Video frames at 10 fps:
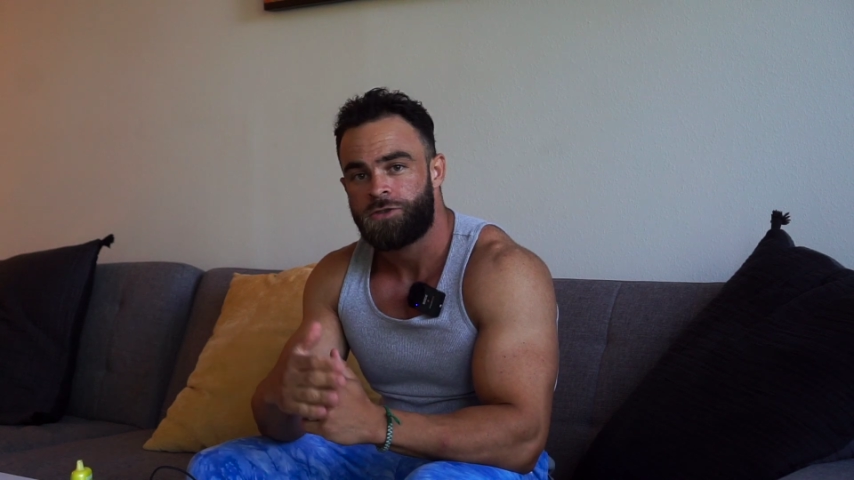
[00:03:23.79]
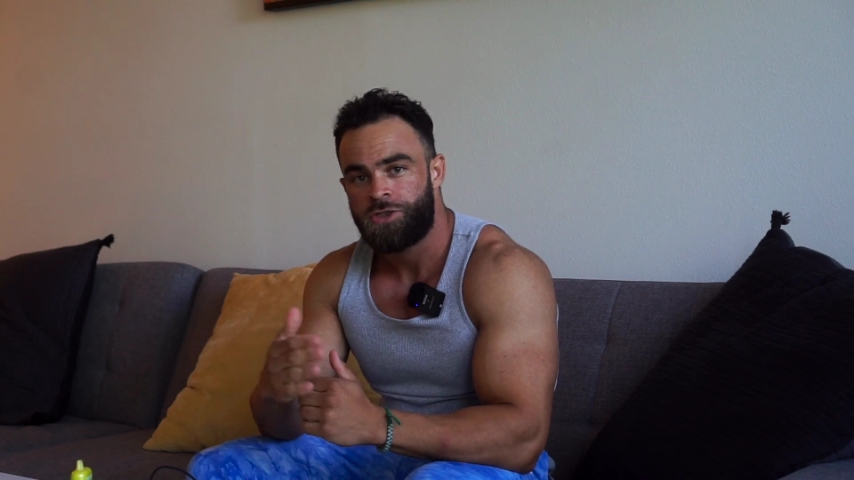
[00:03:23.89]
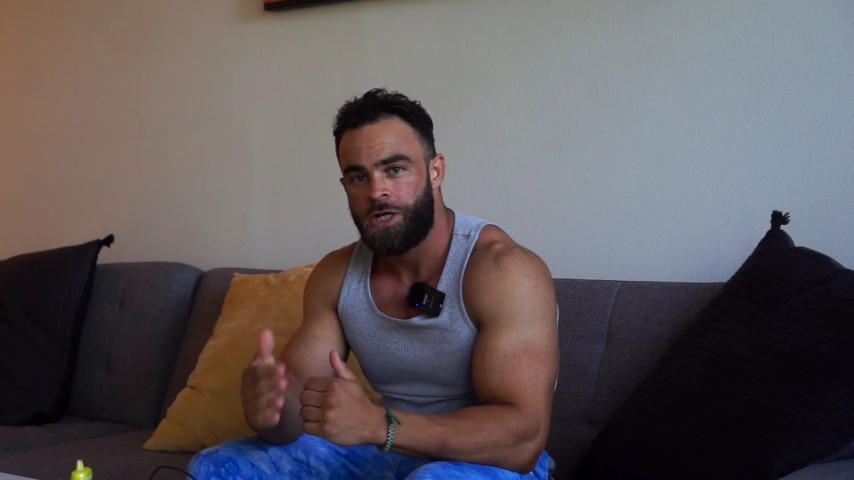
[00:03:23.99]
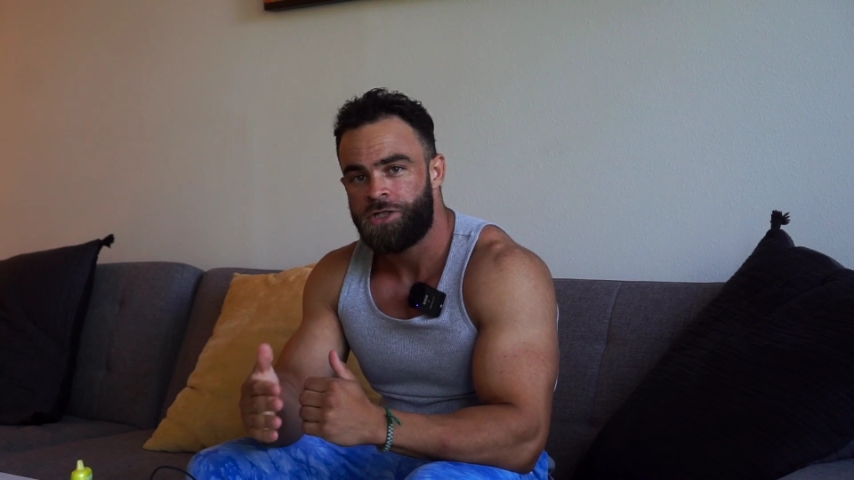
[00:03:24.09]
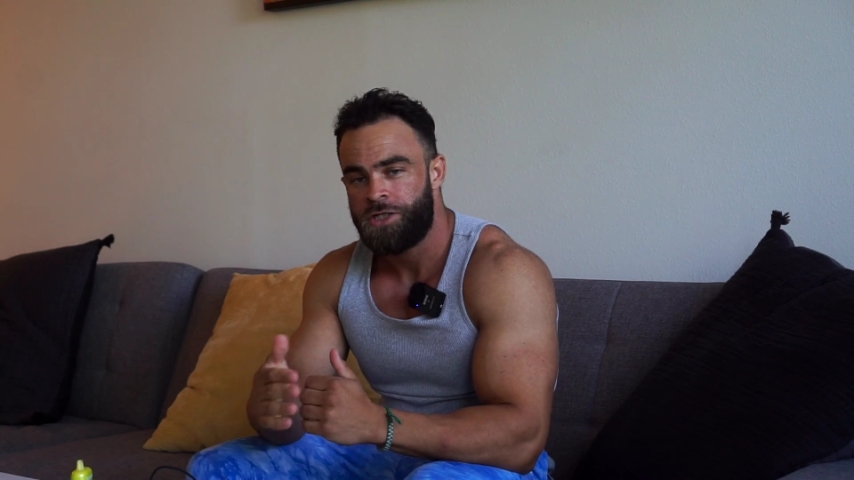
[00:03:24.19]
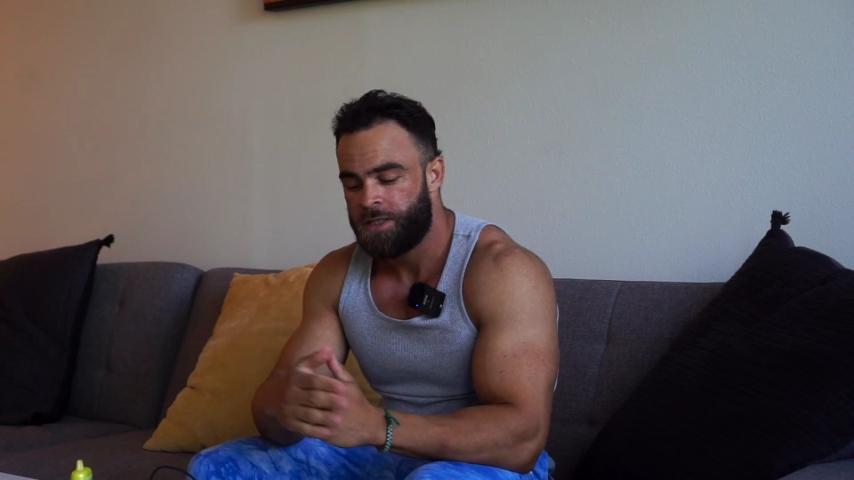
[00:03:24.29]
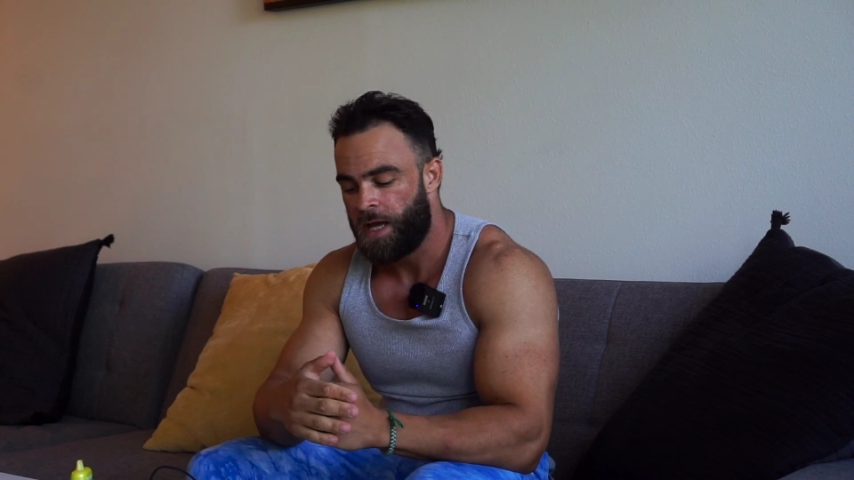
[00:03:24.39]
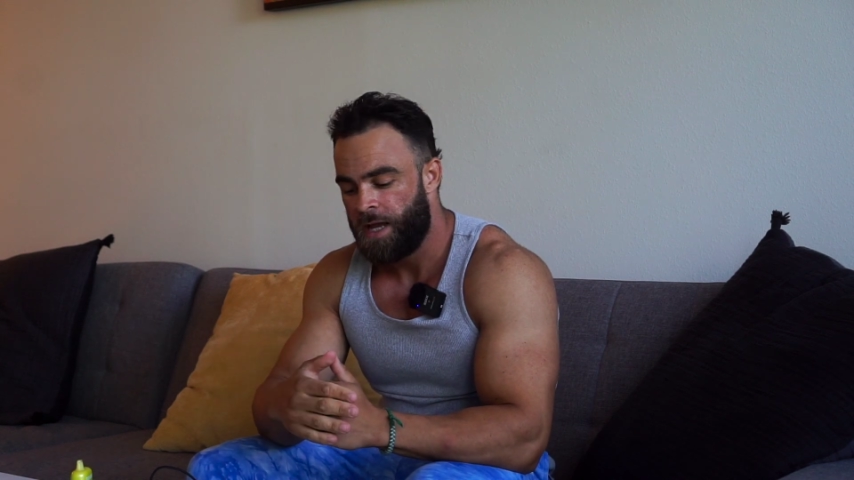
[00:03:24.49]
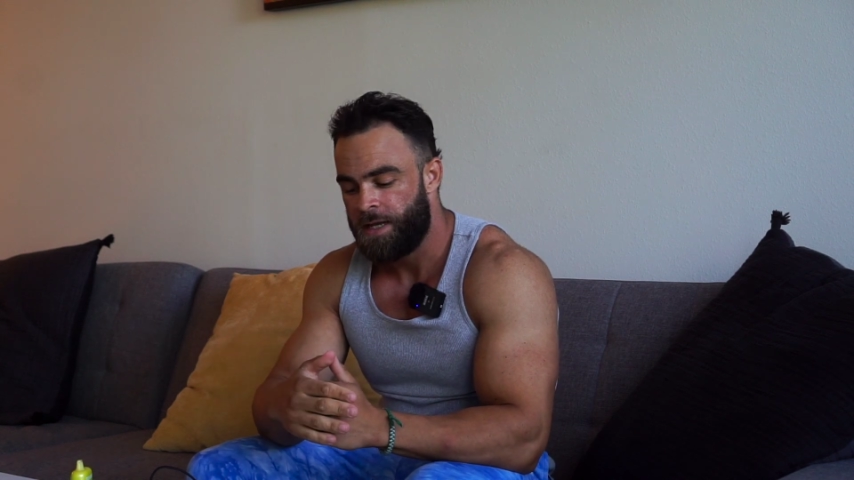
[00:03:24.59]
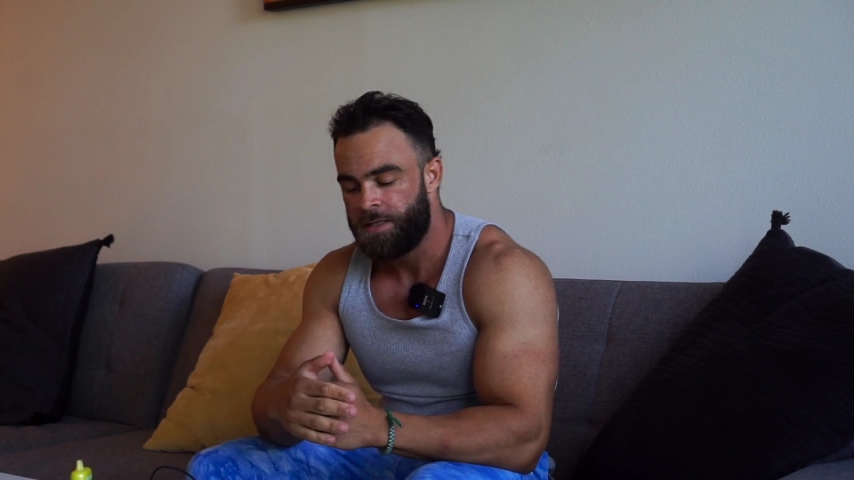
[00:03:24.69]
changing
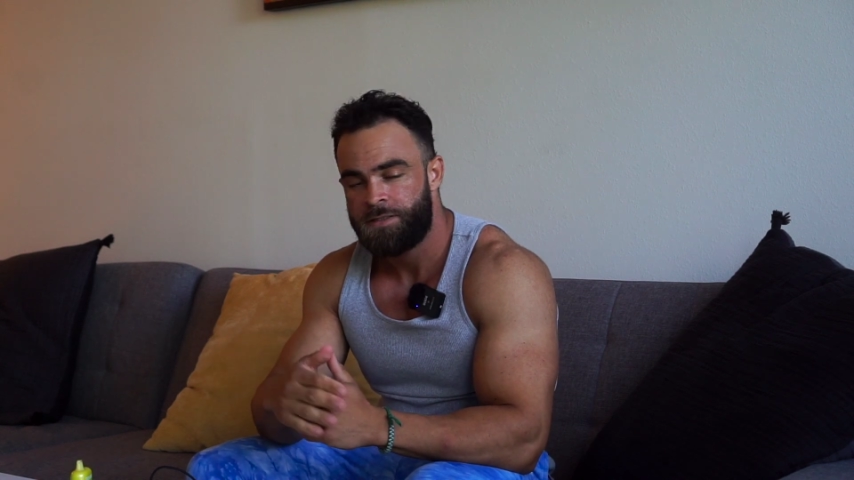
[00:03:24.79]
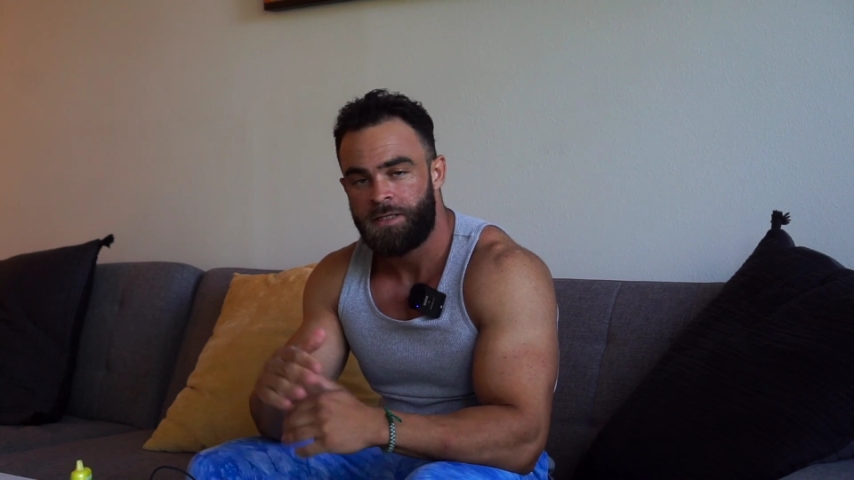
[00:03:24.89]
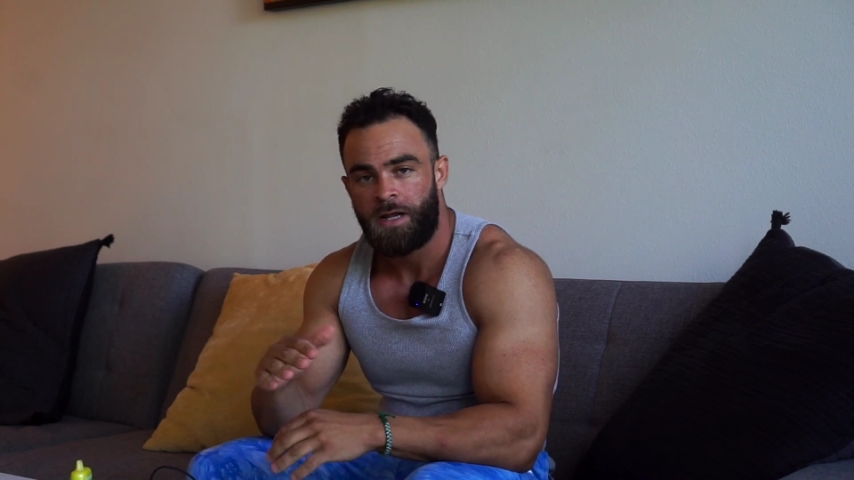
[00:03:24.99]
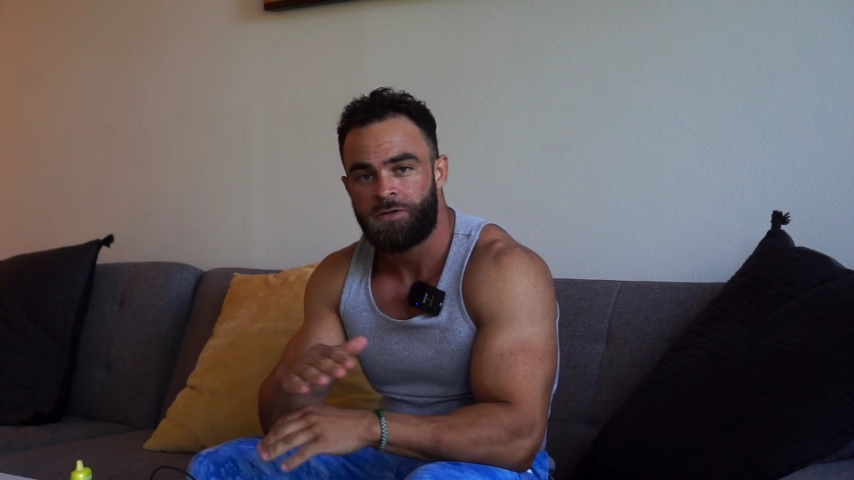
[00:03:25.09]
diet to now